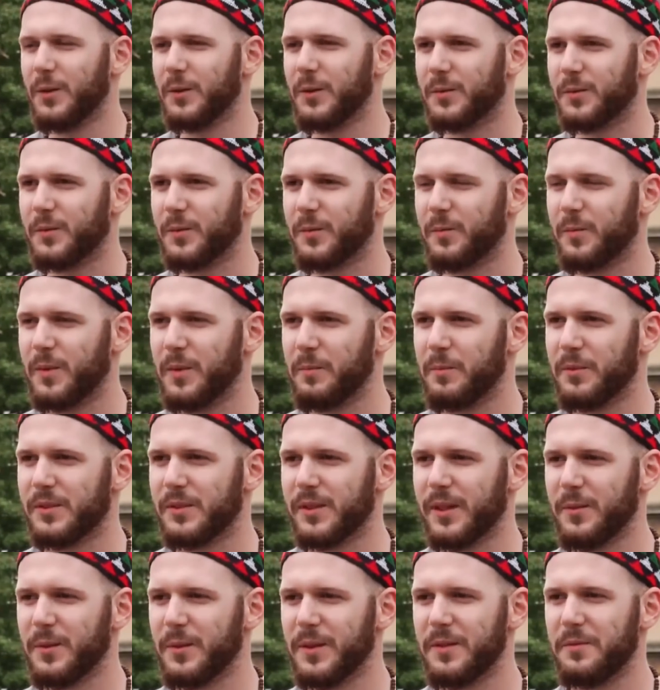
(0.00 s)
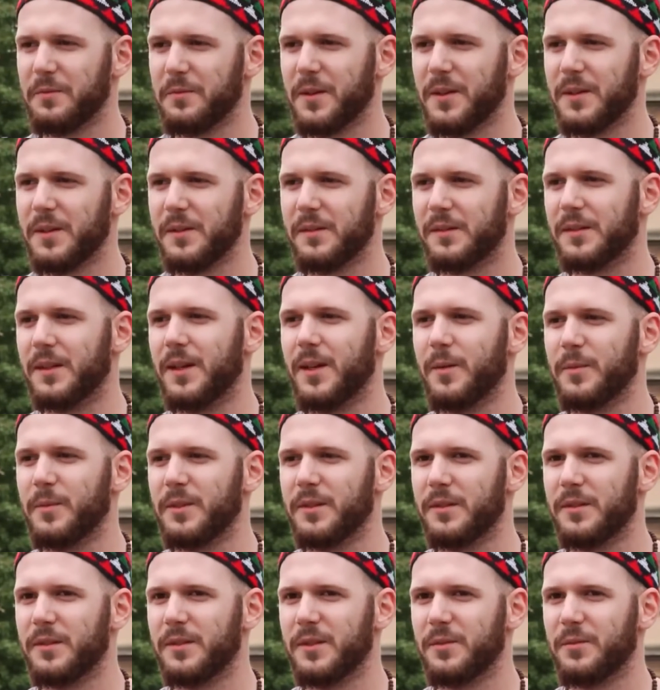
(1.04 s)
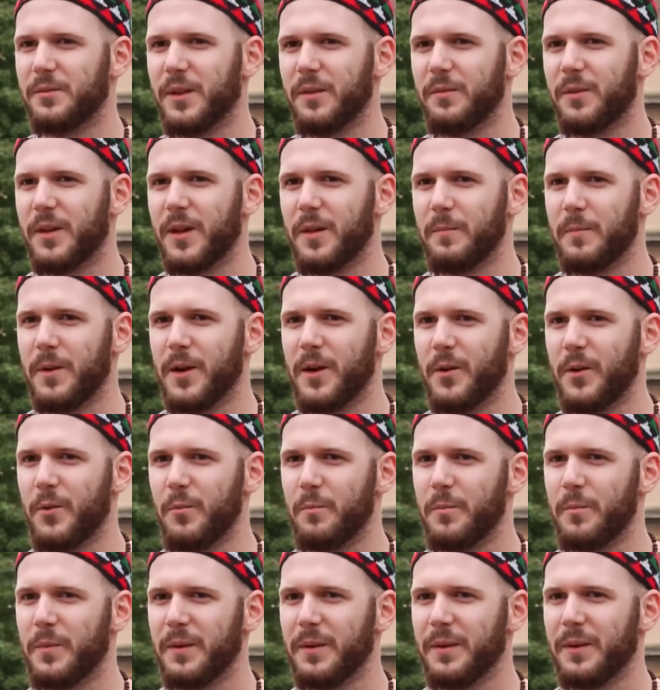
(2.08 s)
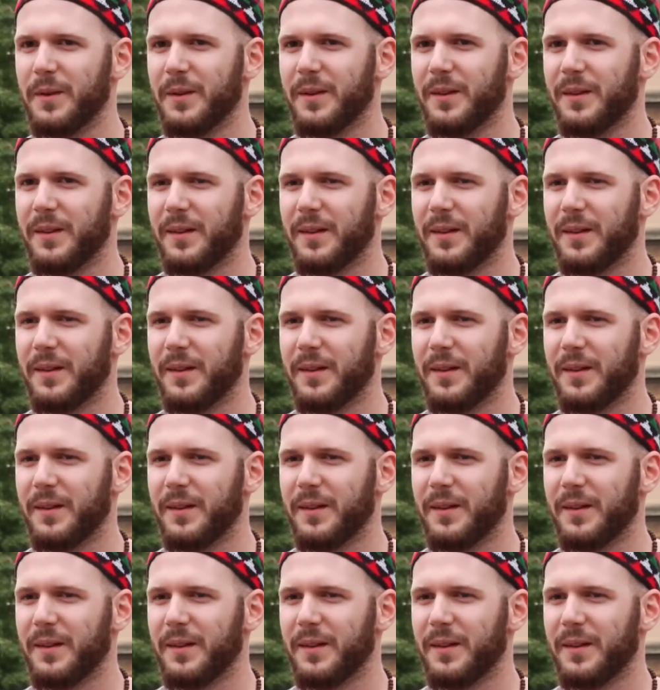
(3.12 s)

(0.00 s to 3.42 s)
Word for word: A lot of people say when they find Islam, it's as if they've come home.